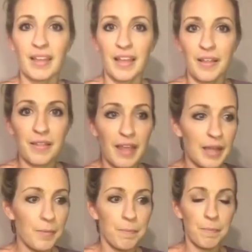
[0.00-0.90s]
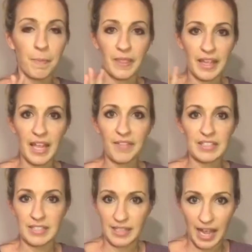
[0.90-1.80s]
they gave us
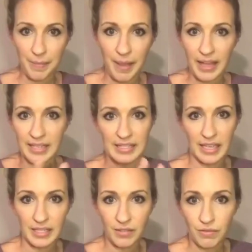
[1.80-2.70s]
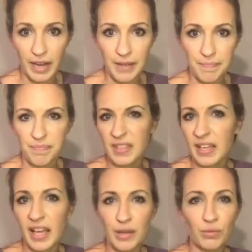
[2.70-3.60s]
this iPad incentive, right?
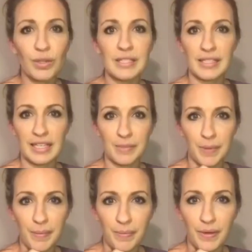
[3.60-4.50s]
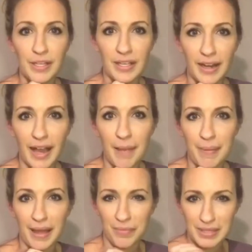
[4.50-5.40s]
Enroll 6 people and you get an
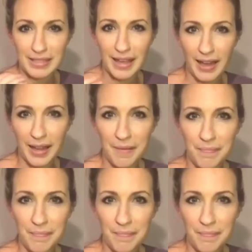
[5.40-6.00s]
iPad. Wasn't that it?